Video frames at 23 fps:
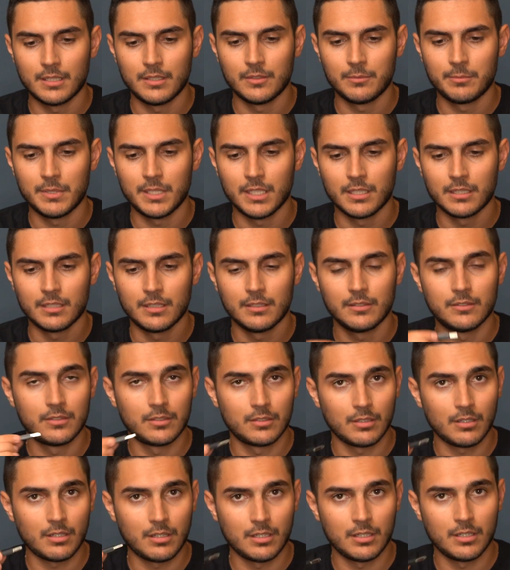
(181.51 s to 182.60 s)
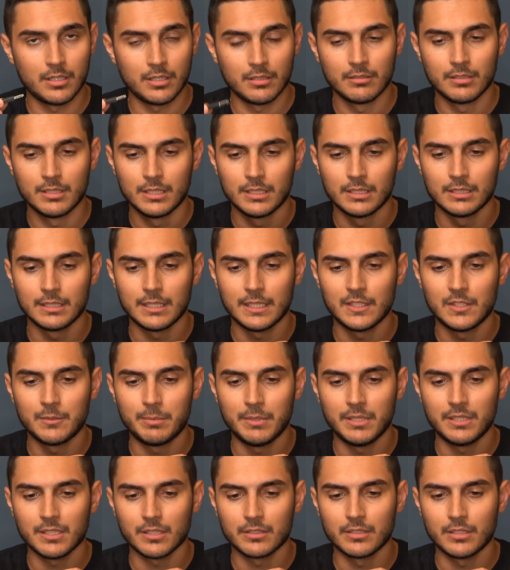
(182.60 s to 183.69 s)
is big. It is our
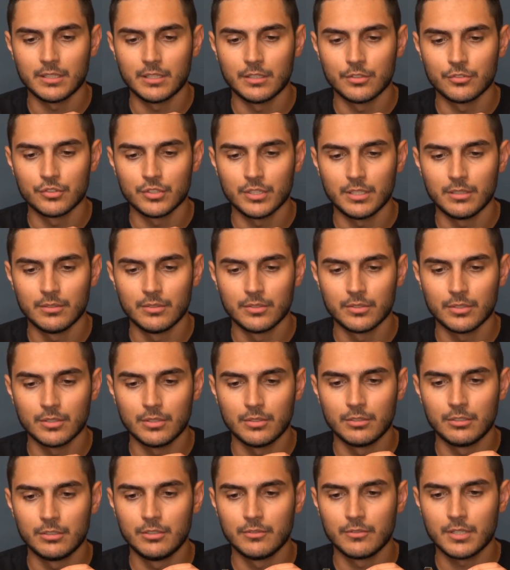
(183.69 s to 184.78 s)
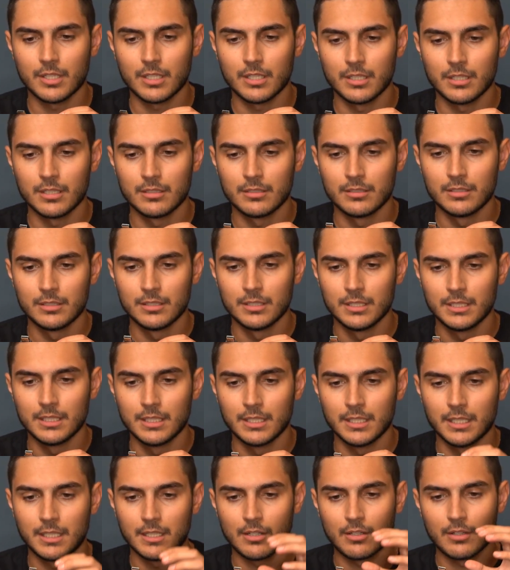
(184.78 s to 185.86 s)
Lightspeed technology, so you've got to
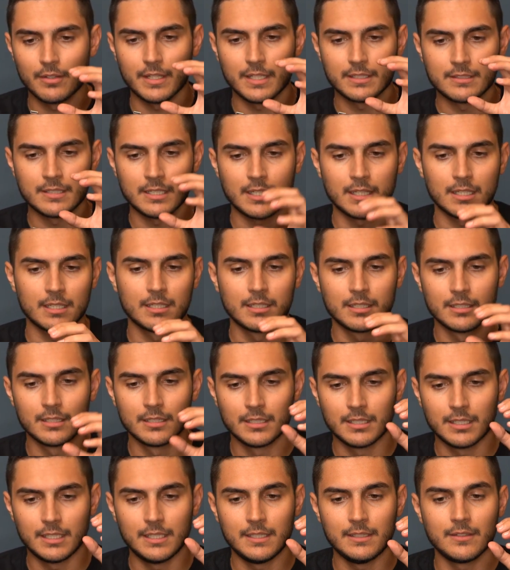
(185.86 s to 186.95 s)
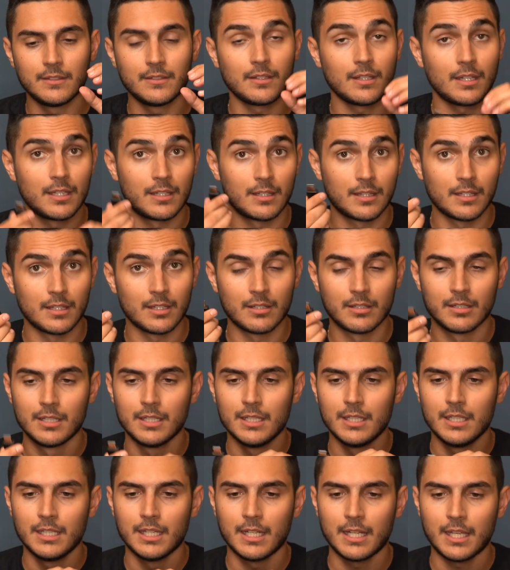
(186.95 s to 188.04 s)
get all that tech inside there.
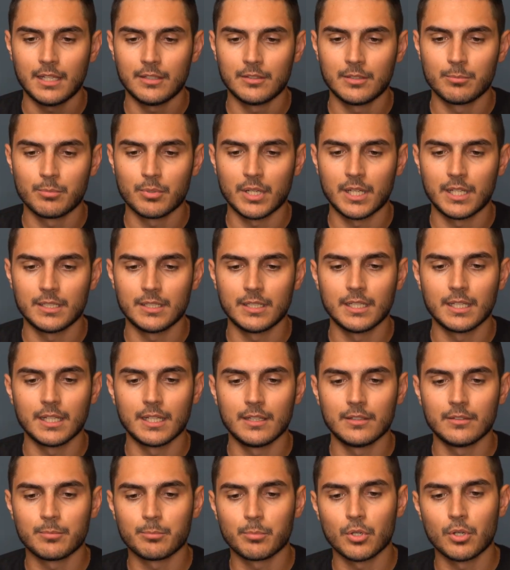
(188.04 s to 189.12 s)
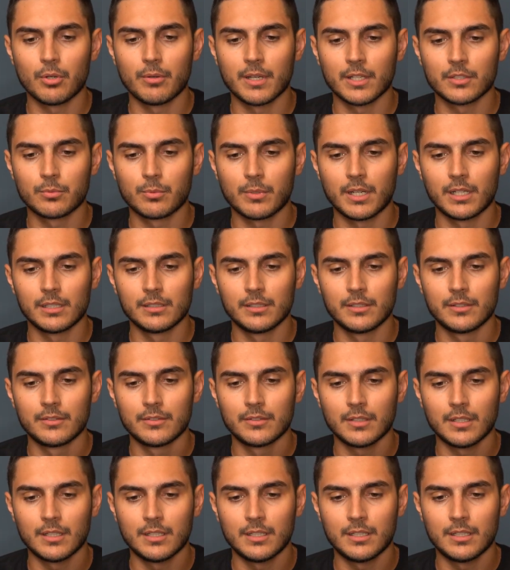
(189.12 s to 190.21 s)
It has the branding as Pro X Wireless
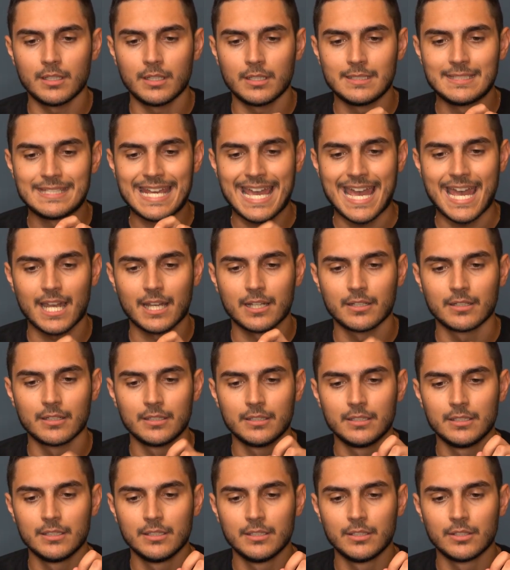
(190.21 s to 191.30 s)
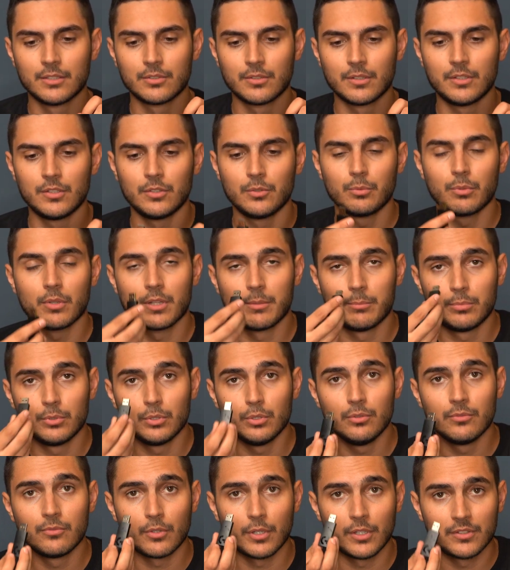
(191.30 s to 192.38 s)
DAC. So this is where the
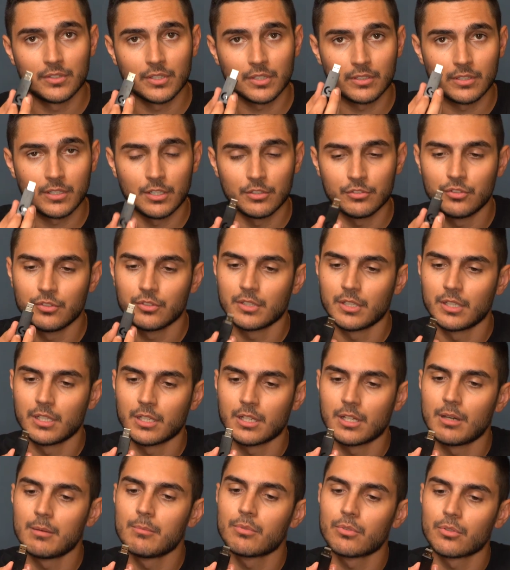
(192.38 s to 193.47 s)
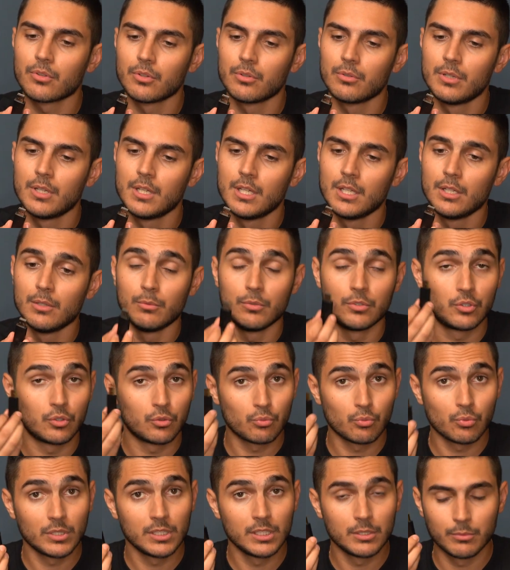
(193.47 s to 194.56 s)
Blue Voice technology is going to come through, which is
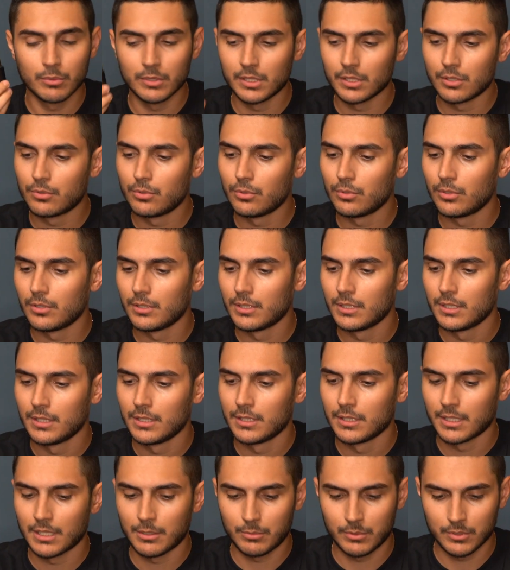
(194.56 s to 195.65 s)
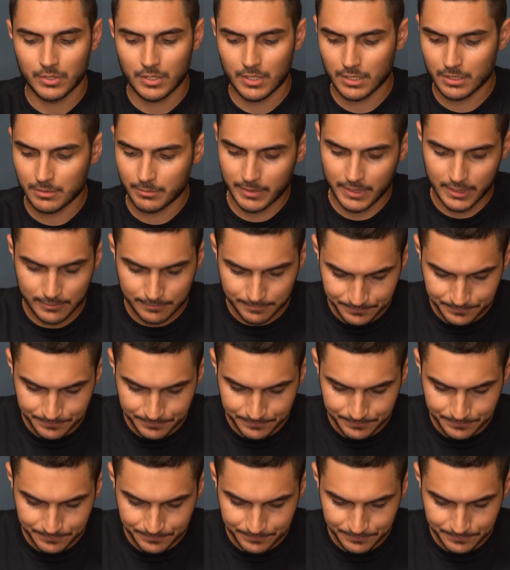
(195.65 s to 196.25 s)
really, really cool, that we'll talk about.